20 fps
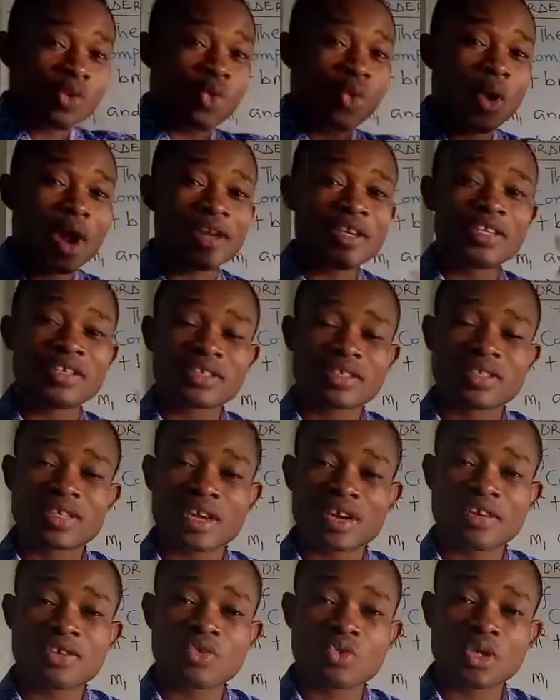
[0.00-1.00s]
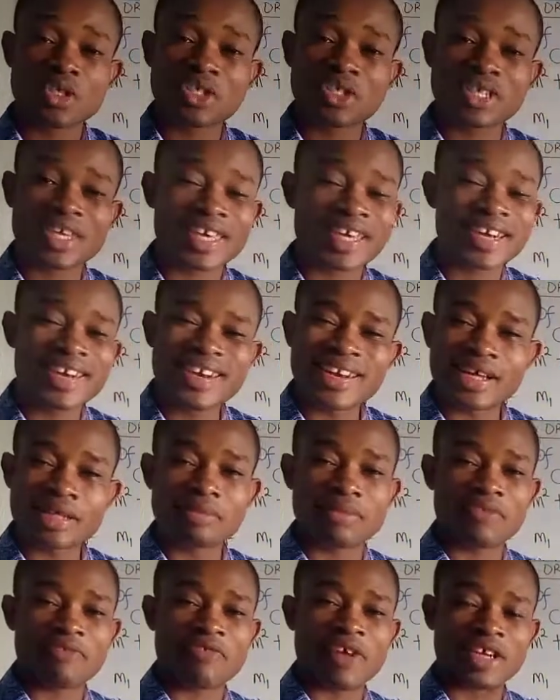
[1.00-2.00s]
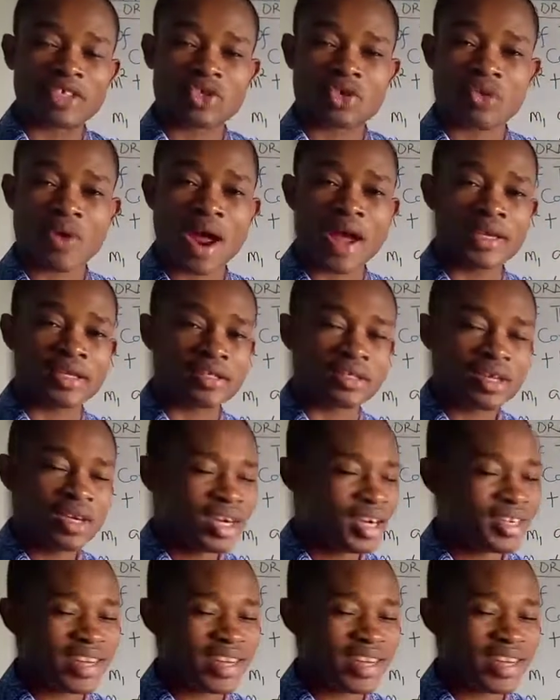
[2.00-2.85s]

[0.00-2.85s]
when the auxiliary equation cannot be factorized.